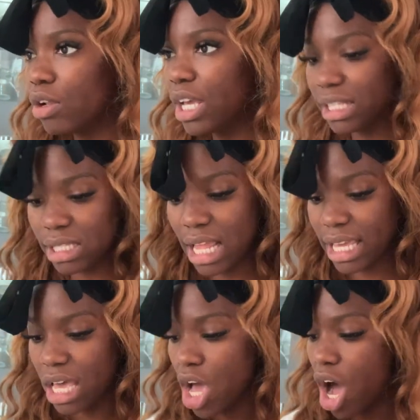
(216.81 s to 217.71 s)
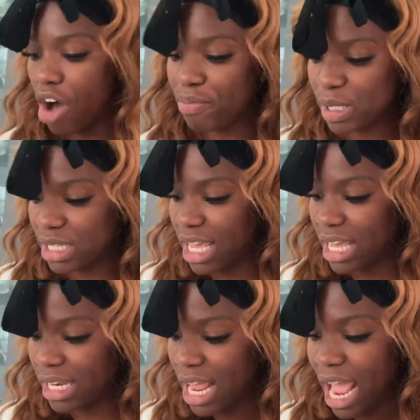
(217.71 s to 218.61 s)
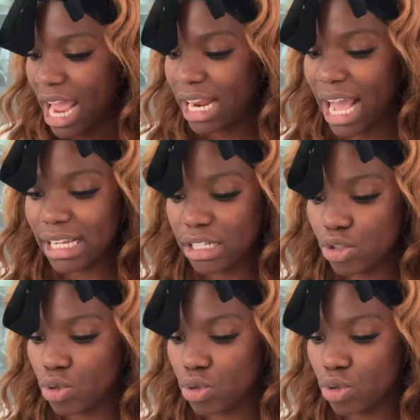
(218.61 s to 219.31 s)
it's like half past ten and I need